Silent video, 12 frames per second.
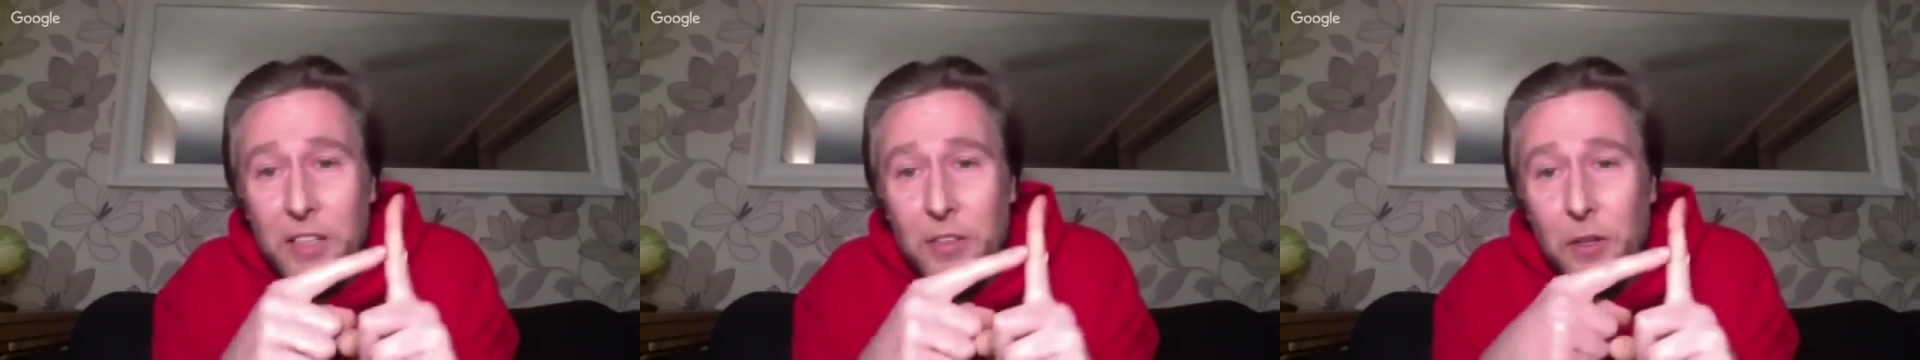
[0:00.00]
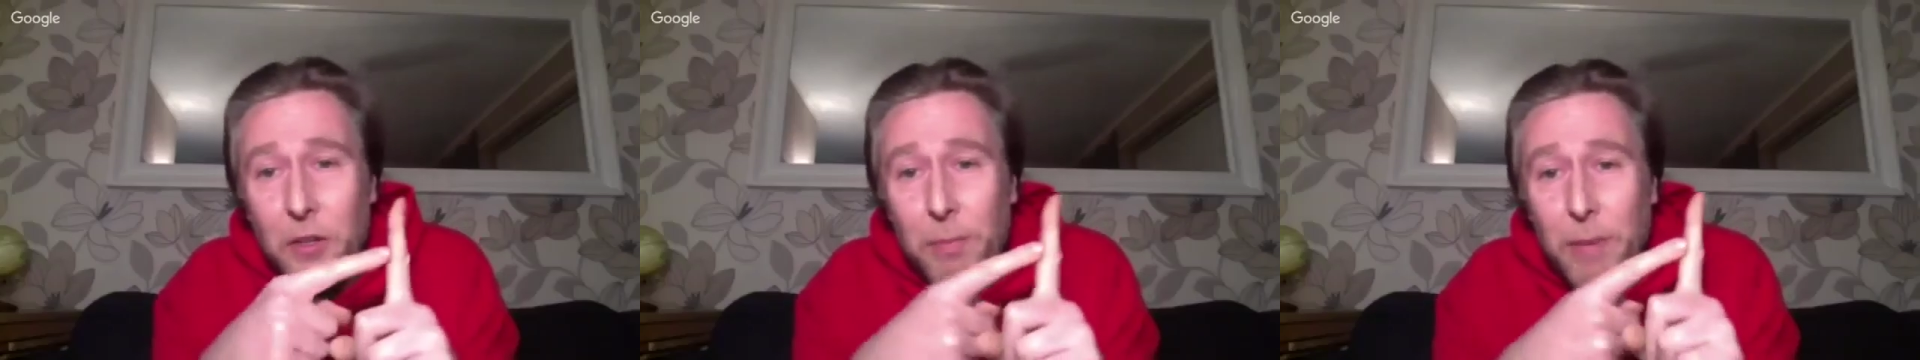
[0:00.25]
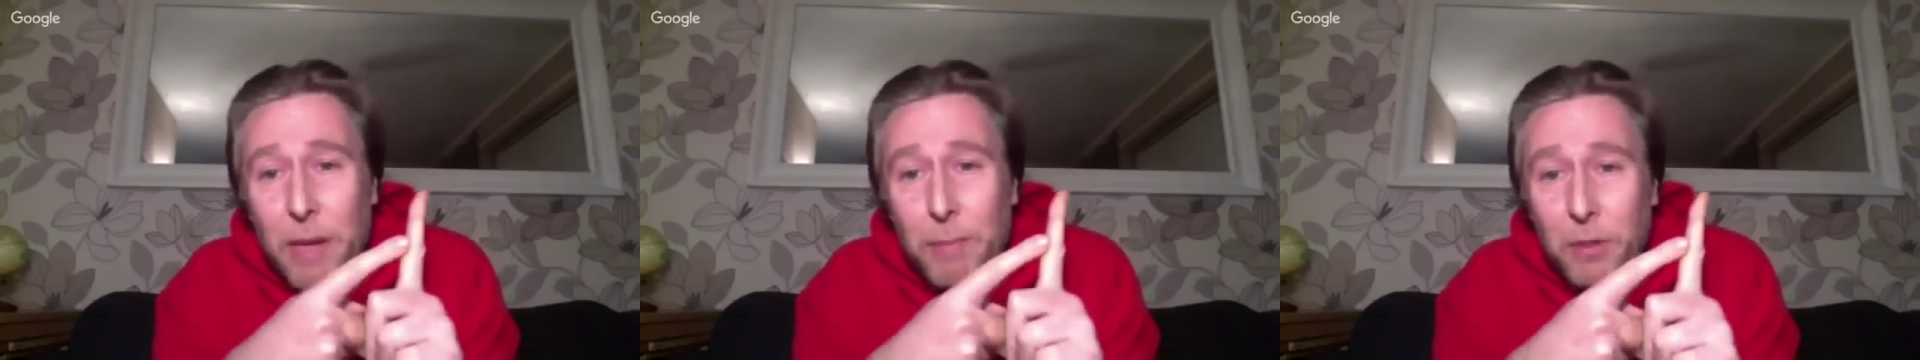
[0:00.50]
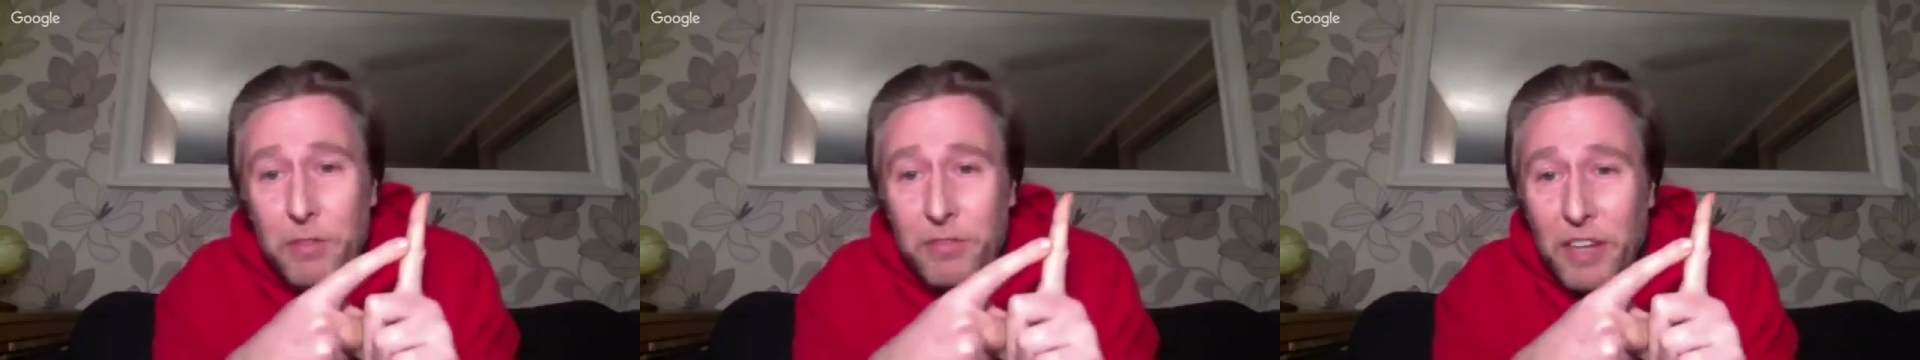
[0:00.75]
other
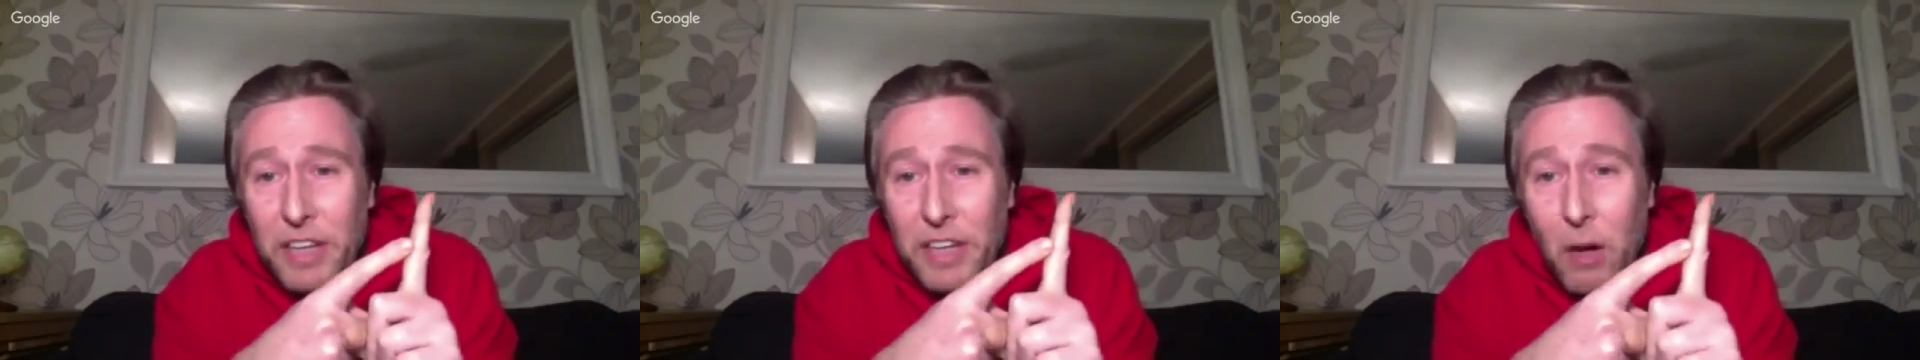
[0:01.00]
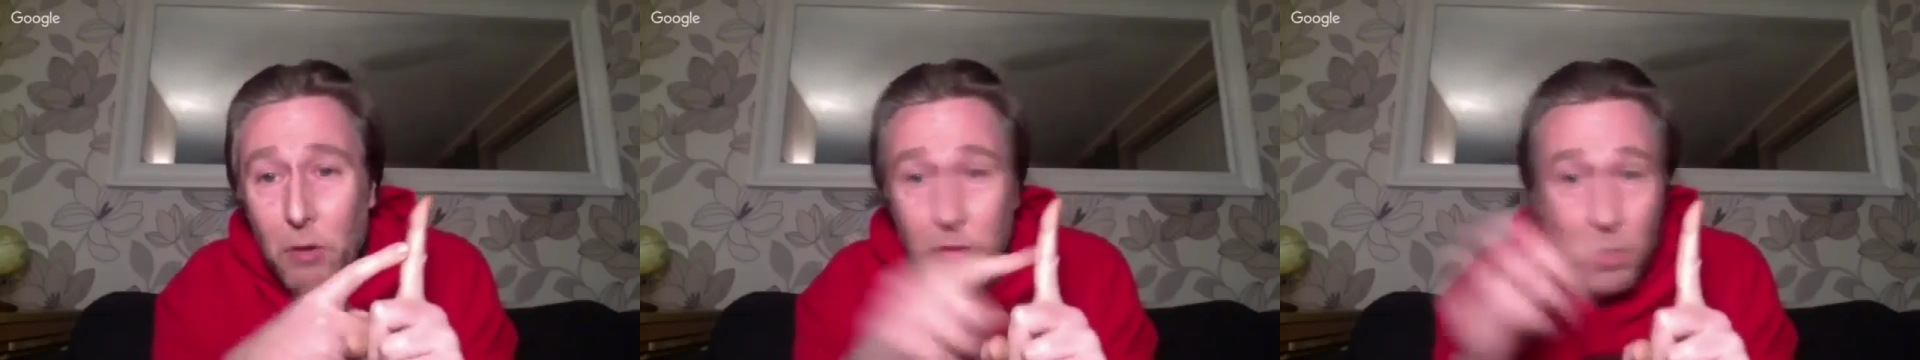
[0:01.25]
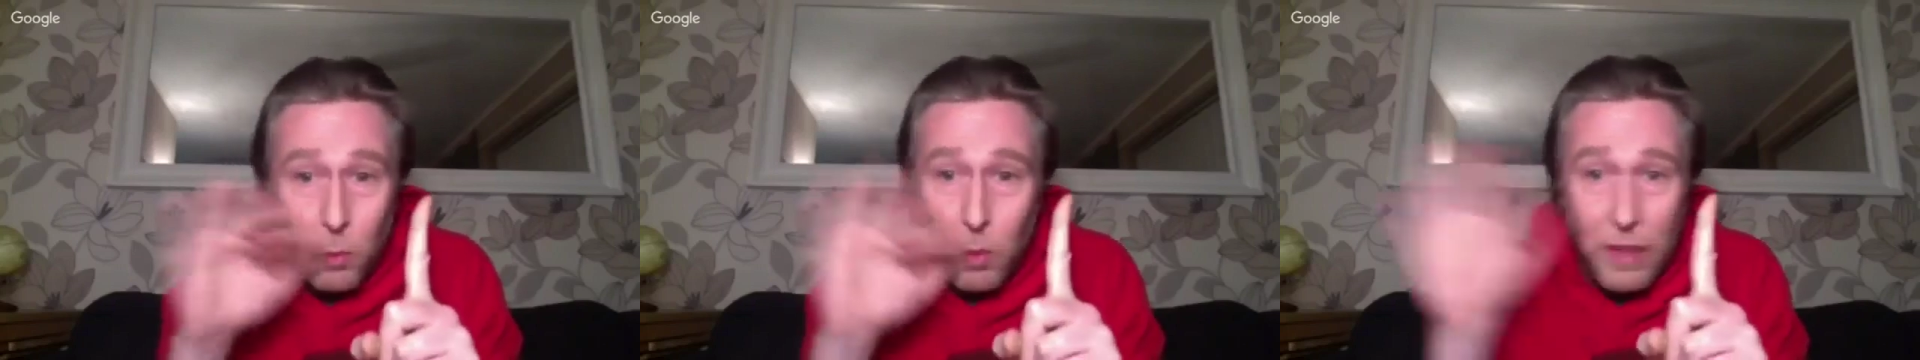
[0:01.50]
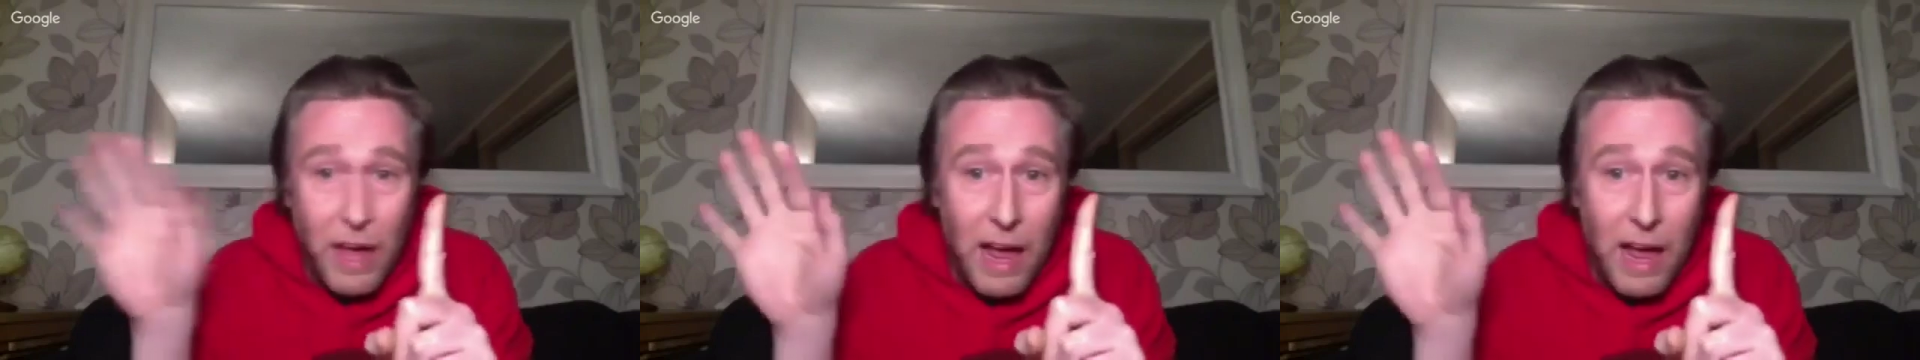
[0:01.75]
people's videos
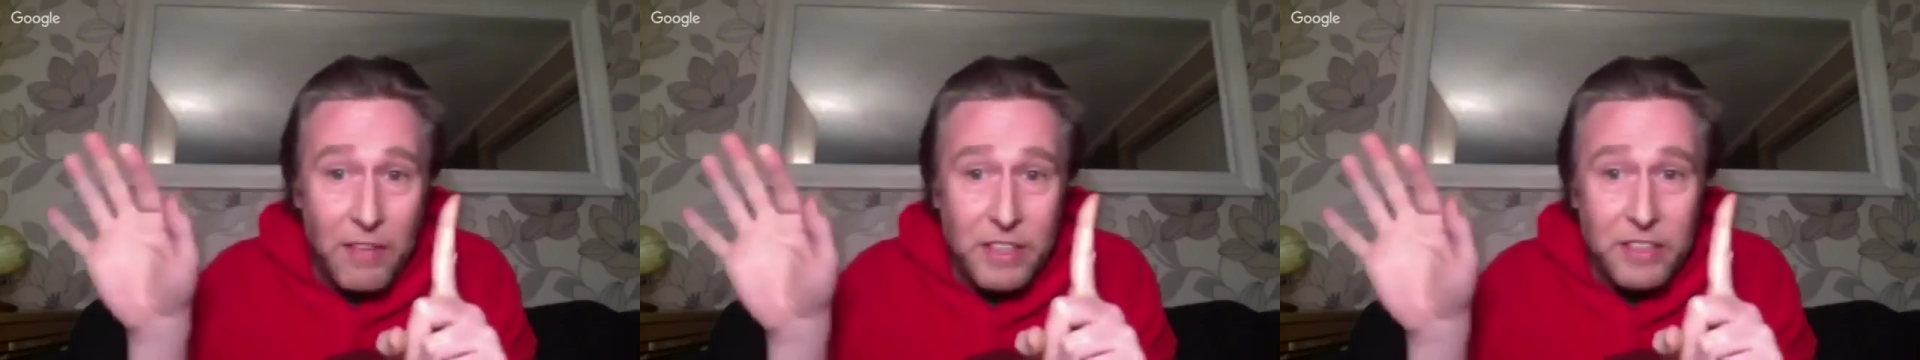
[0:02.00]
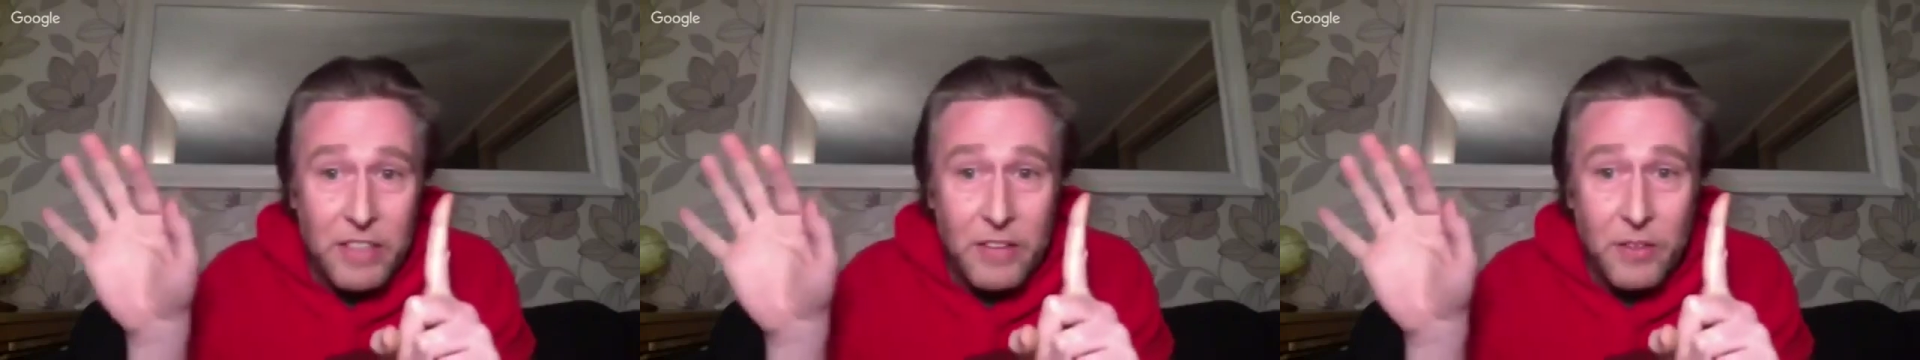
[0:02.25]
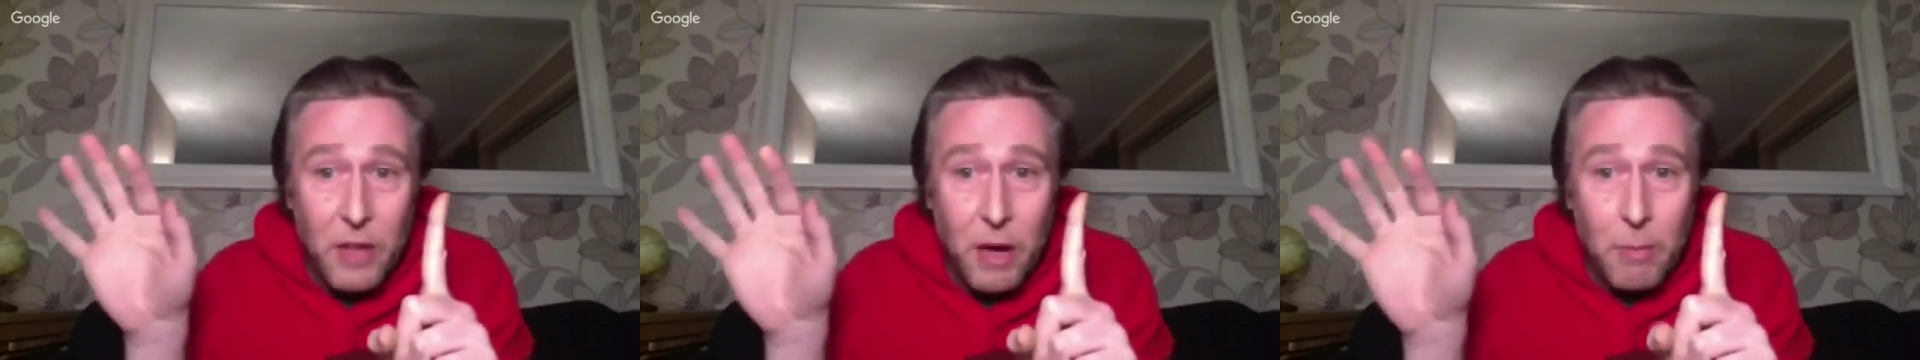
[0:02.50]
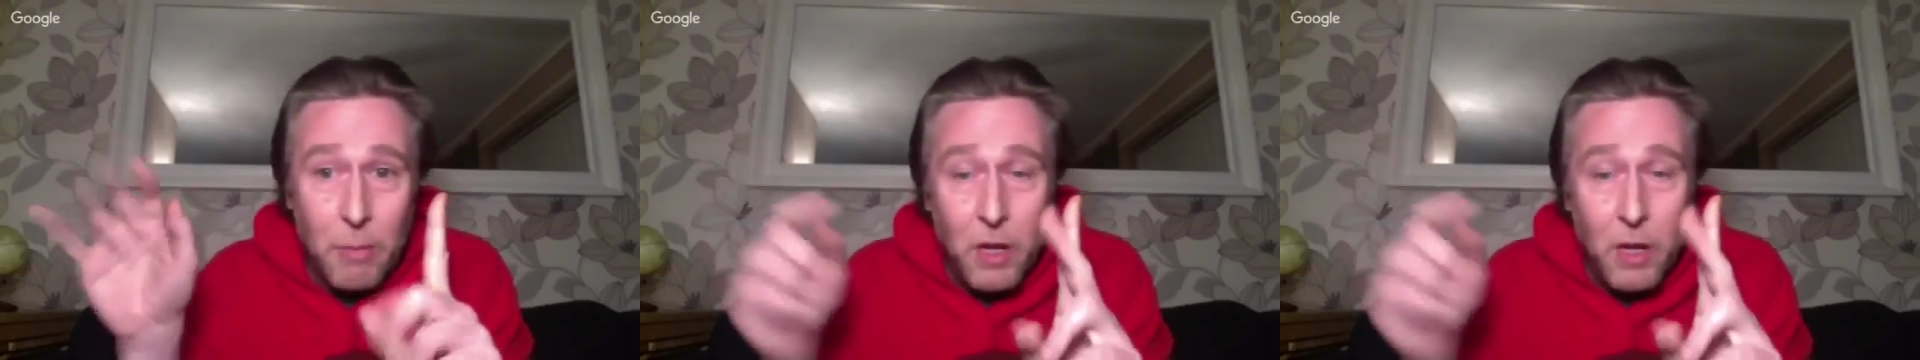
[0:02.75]
without having seen
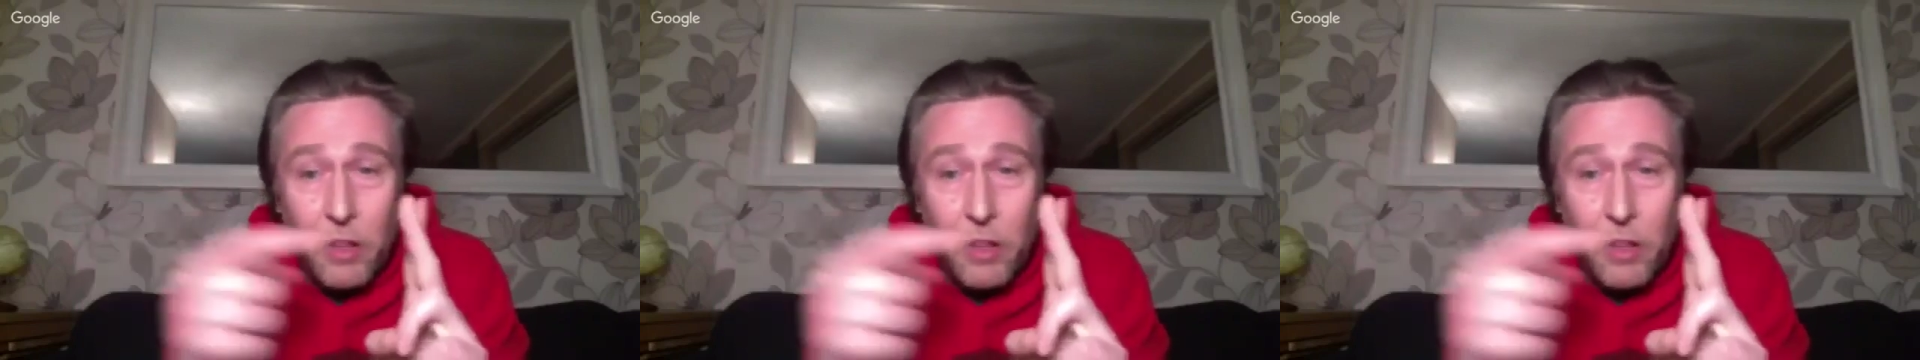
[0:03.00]
them,